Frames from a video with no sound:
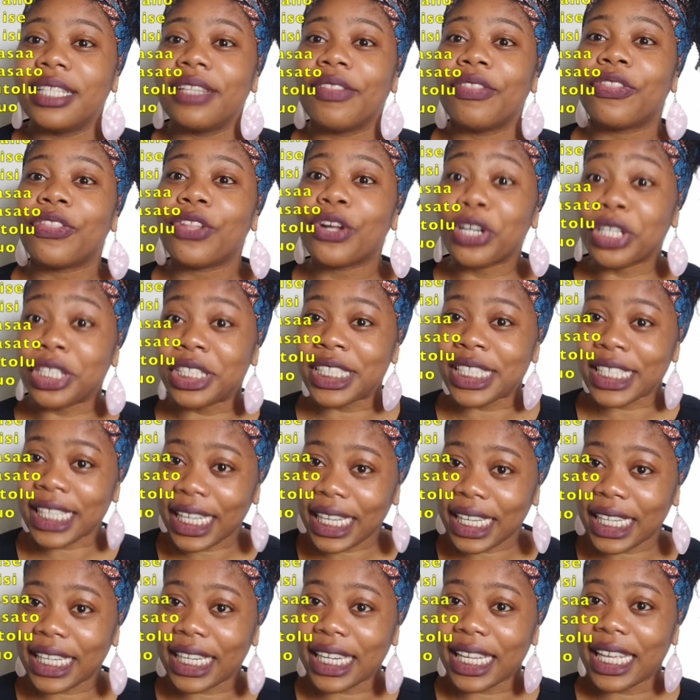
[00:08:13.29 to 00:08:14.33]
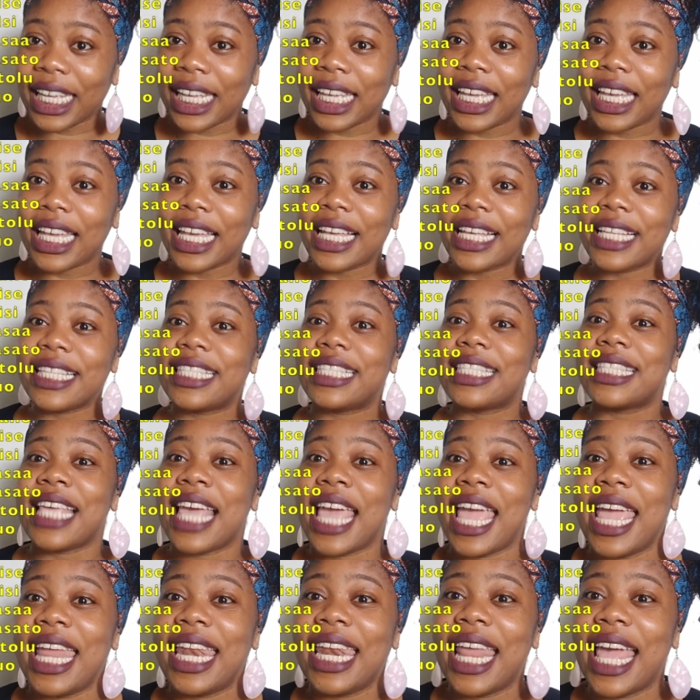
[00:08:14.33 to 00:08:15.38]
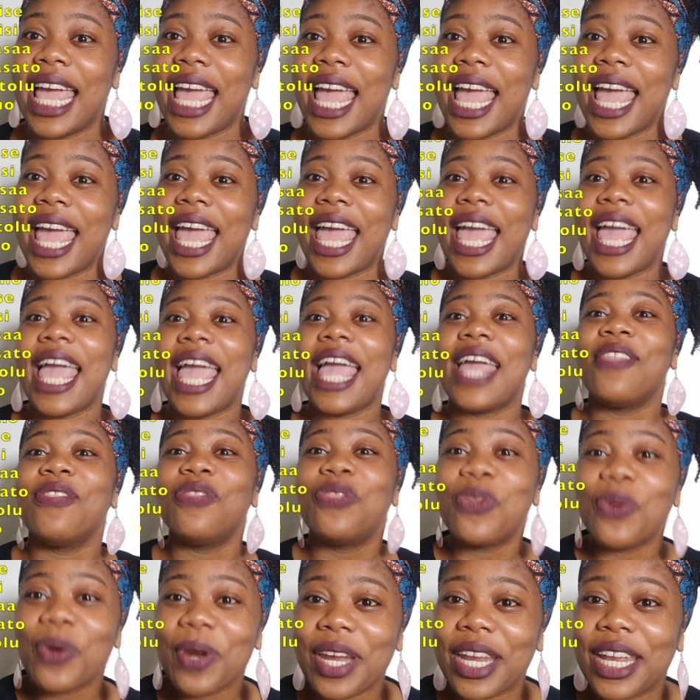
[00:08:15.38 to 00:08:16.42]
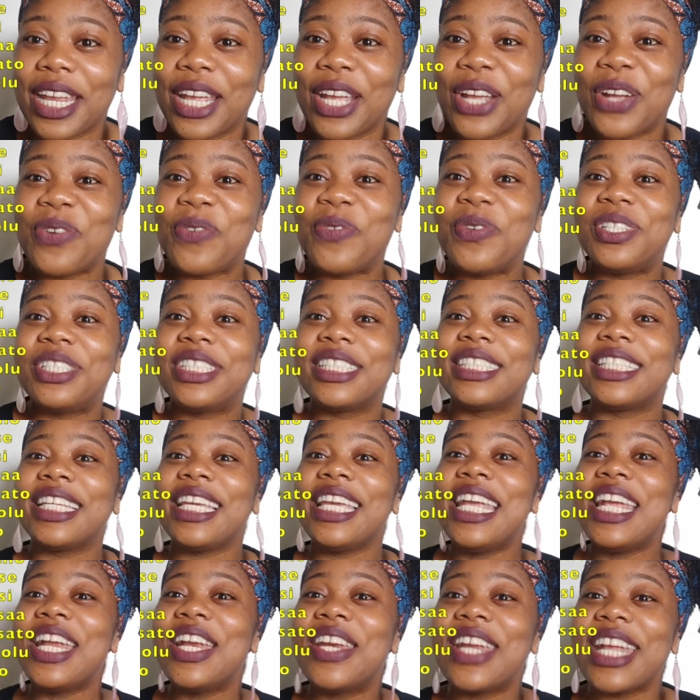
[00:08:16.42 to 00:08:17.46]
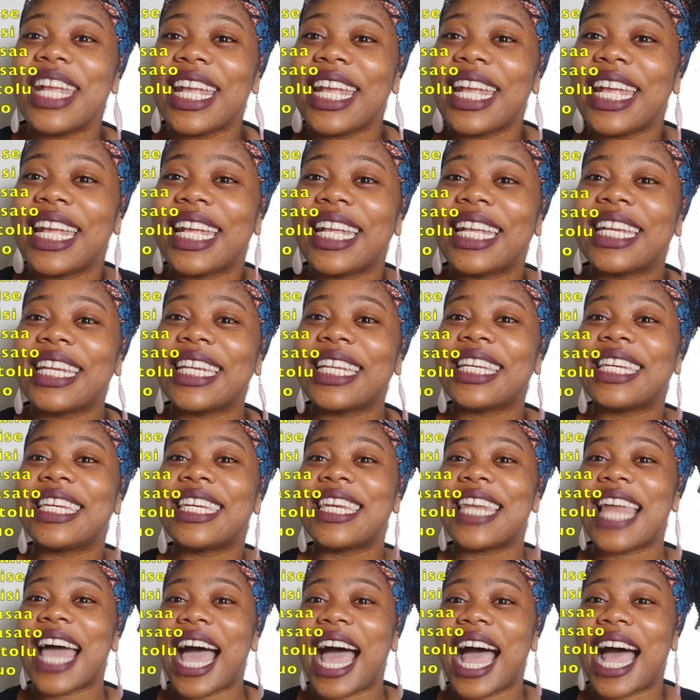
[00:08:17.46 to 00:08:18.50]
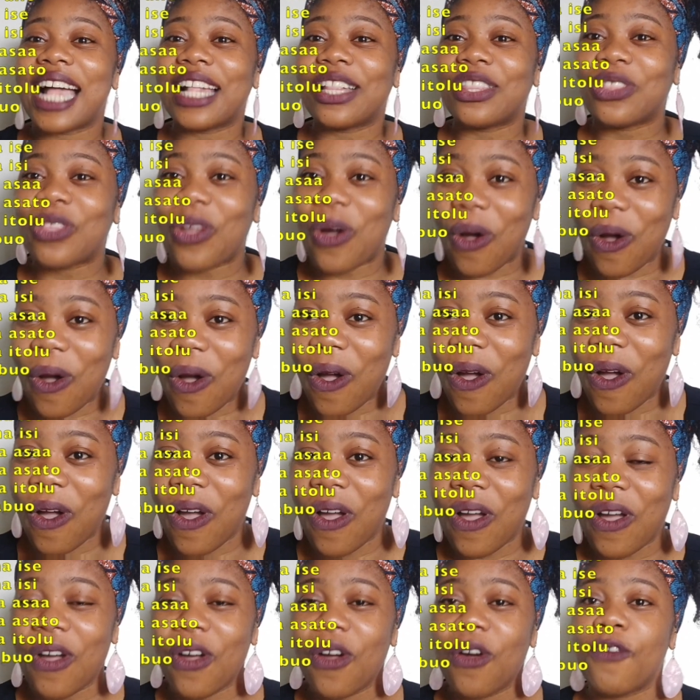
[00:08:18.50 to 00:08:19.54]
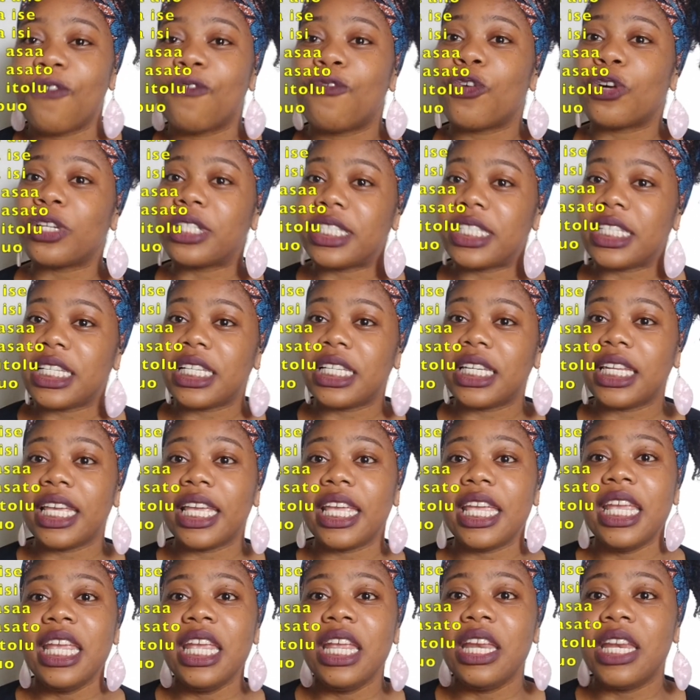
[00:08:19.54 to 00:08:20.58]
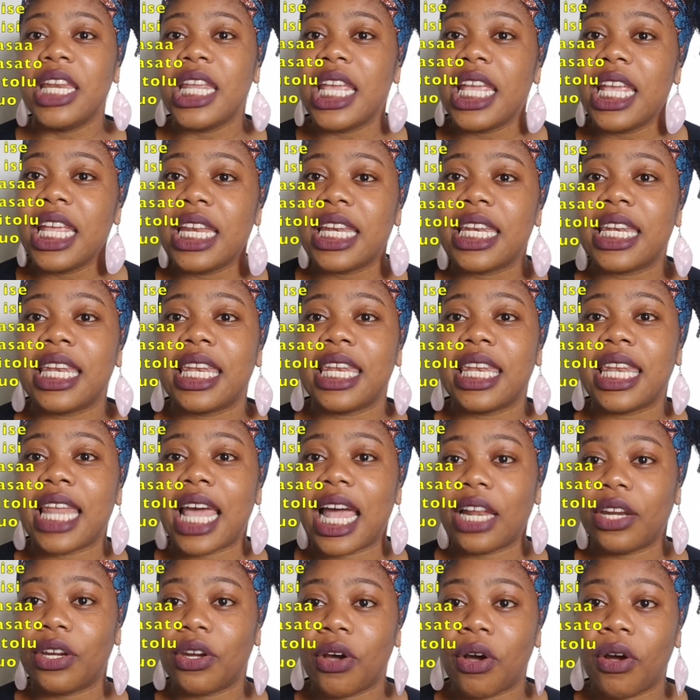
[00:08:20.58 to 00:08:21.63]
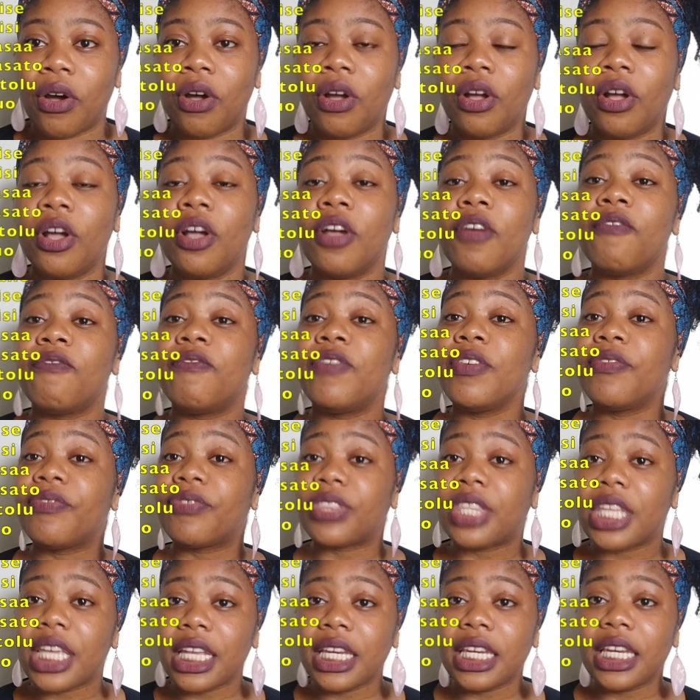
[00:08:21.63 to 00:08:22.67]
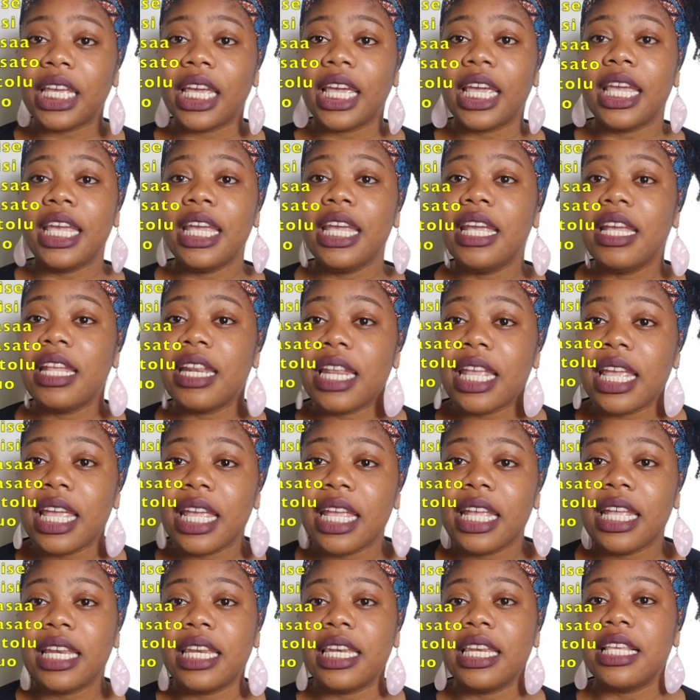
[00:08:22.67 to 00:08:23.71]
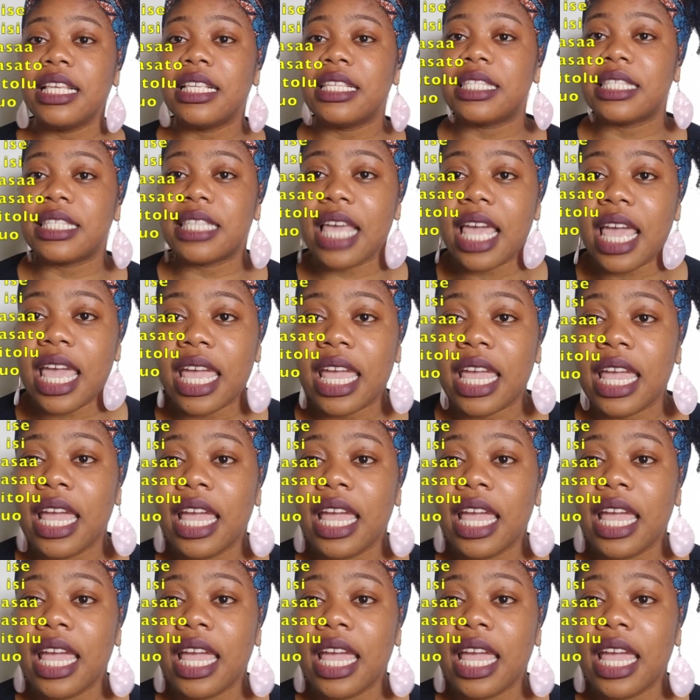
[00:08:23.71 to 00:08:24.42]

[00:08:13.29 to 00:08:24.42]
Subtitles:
13 is 10 and 3, which is iri na ato. 14 iri na no. 15 iri ni se.